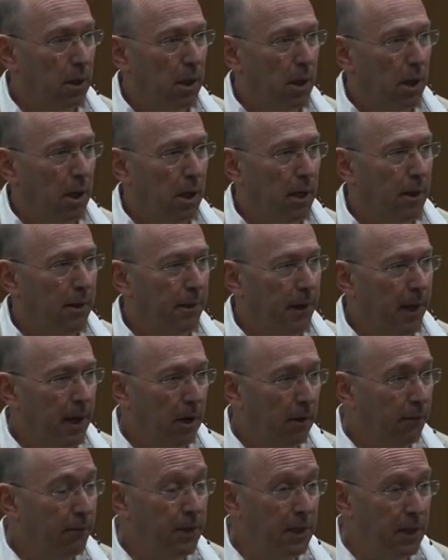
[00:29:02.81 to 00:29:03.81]
Uh, they
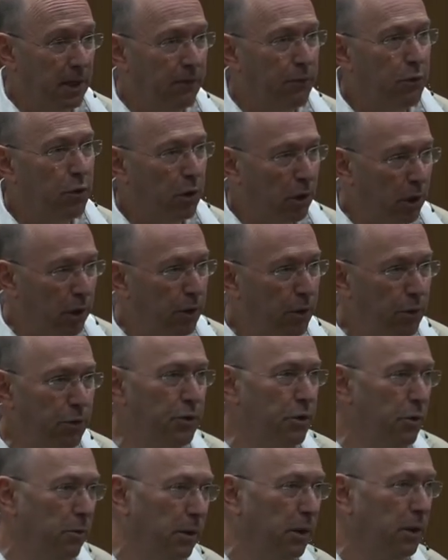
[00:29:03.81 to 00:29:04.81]
often give you clues
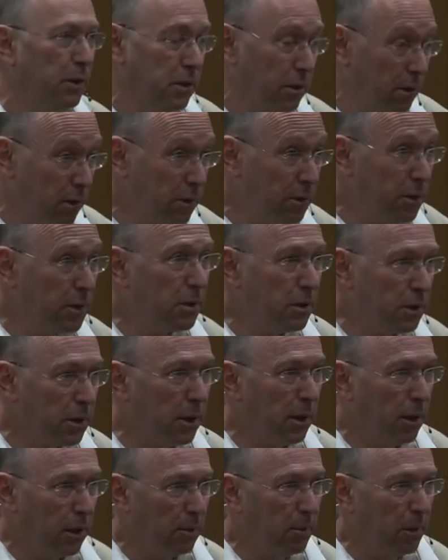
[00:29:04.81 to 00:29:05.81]
to what the solutions are
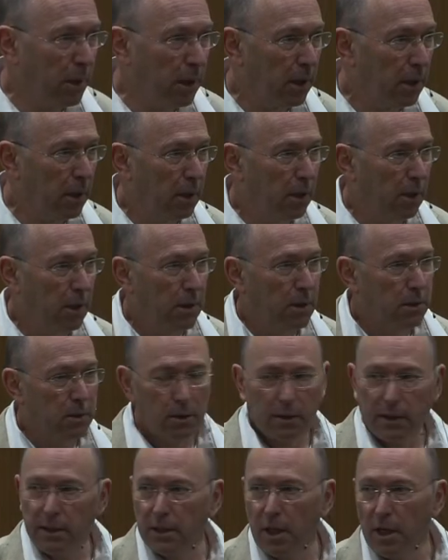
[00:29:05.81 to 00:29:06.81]
going to be. So
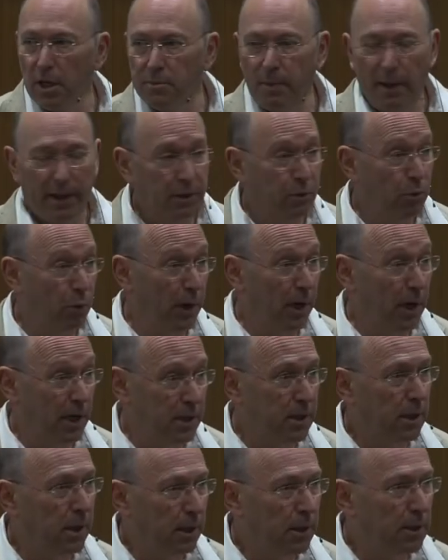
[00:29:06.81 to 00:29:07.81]
that goes back to where I
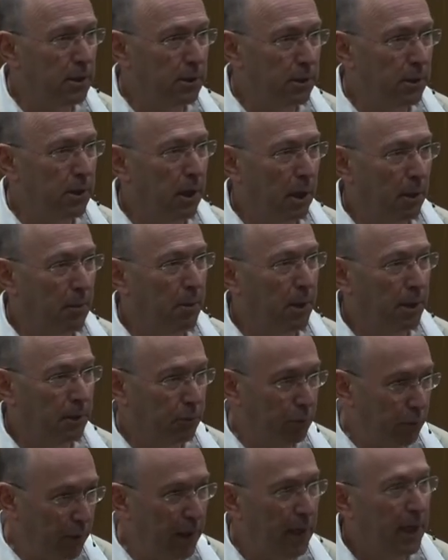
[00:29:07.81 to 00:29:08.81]
started. Um, it
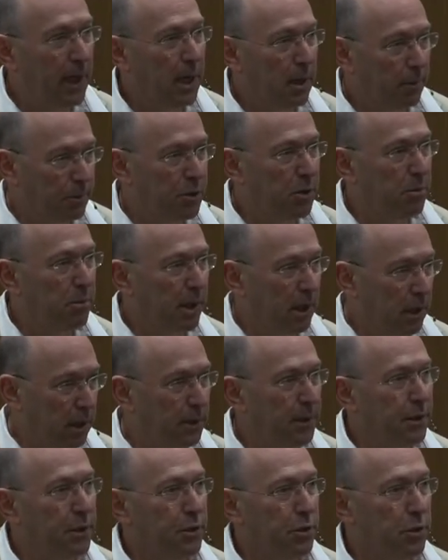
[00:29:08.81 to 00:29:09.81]
really helps to be a
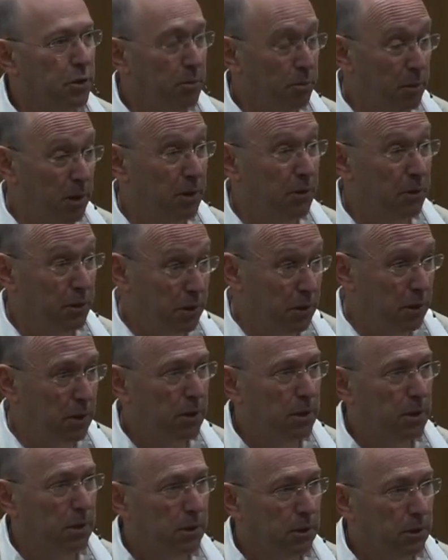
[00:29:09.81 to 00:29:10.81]
clinician, to be a
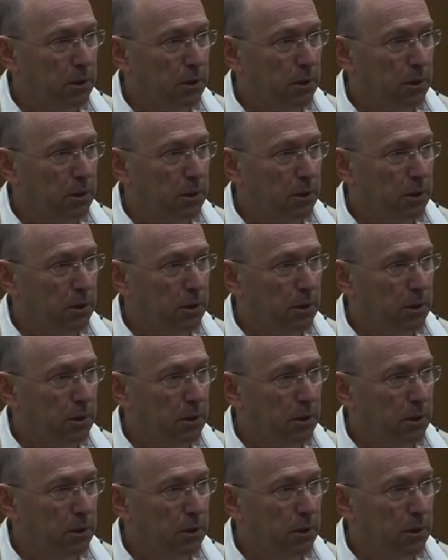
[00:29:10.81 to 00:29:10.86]
researcher.